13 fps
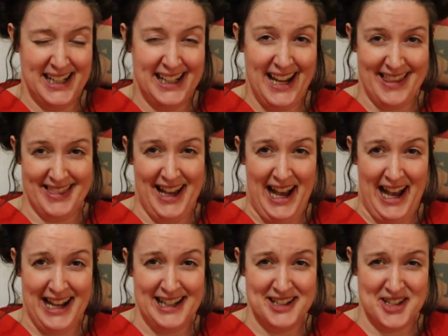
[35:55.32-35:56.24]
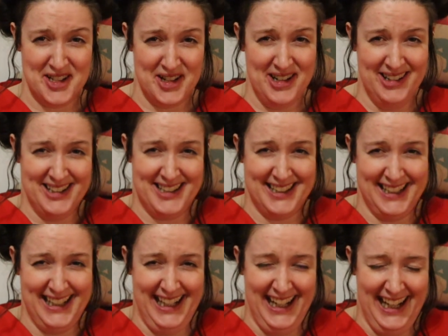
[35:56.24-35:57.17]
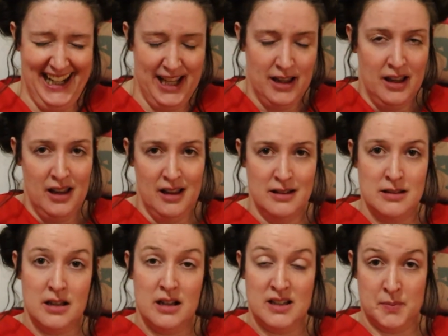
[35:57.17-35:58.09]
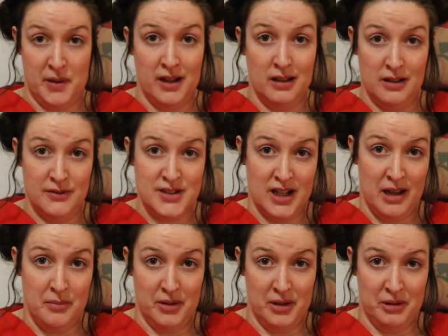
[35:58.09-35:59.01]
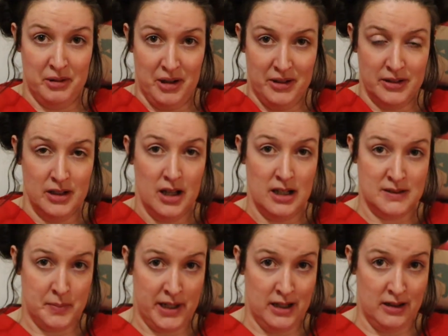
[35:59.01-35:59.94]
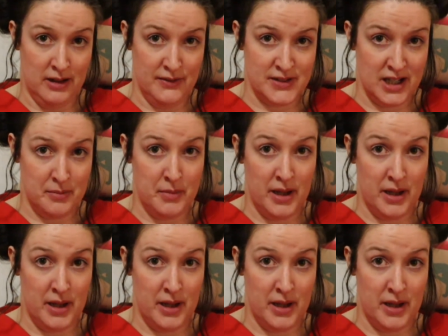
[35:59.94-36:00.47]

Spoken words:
get the hat in shot. I spent a lot of time, oh god, I spent a lot of time